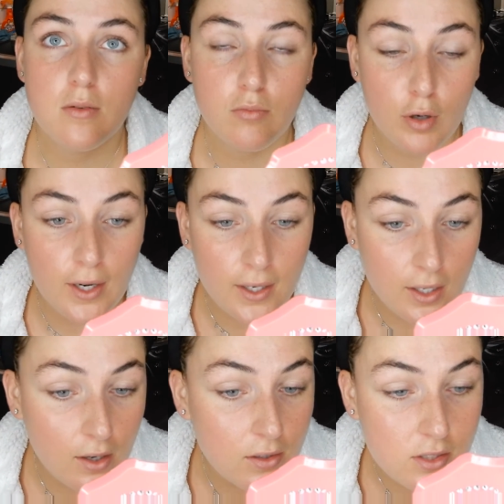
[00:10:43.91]
to really
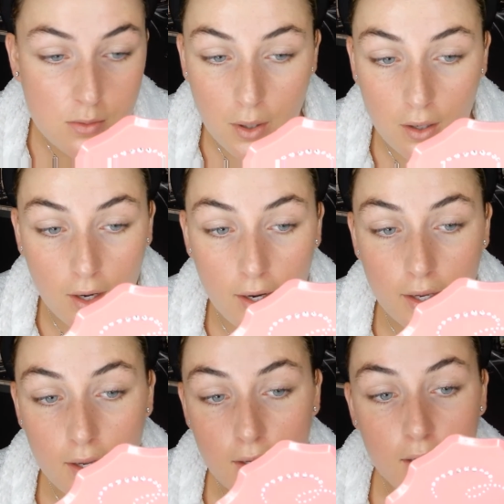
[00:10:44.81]
last well, like